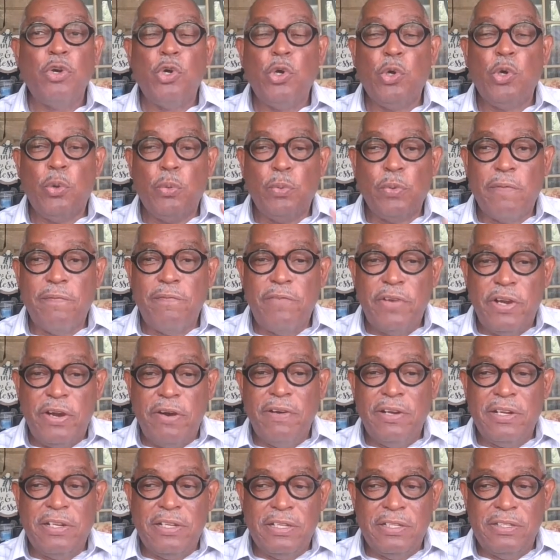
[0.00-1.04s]
who were
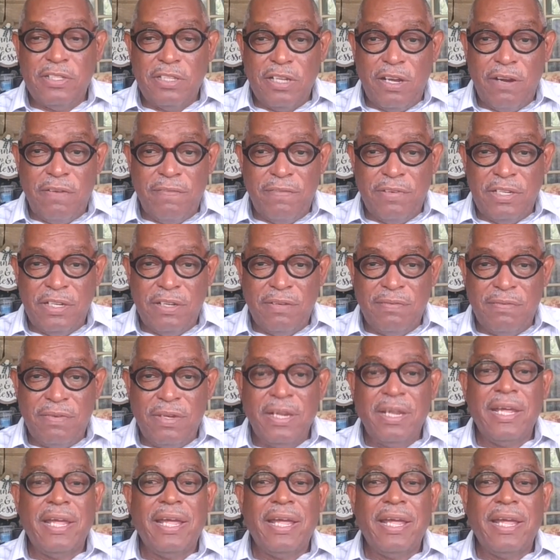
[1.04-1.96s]
very conservative.